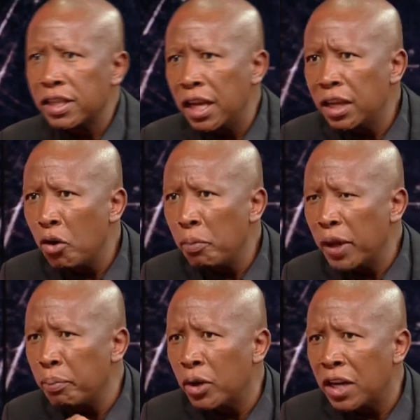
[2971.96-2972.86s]
take
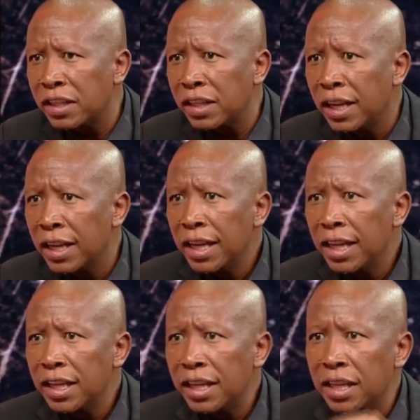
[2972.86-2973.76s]
open borders.
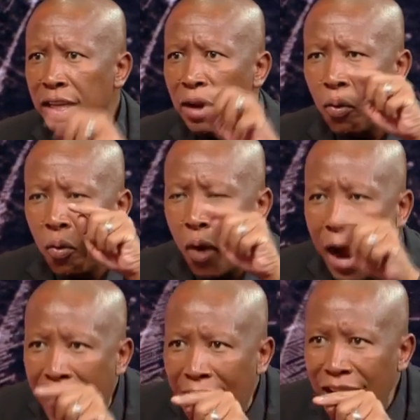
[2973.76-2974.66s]

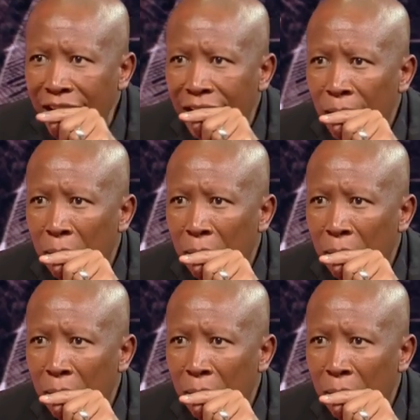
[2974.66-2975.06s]
Why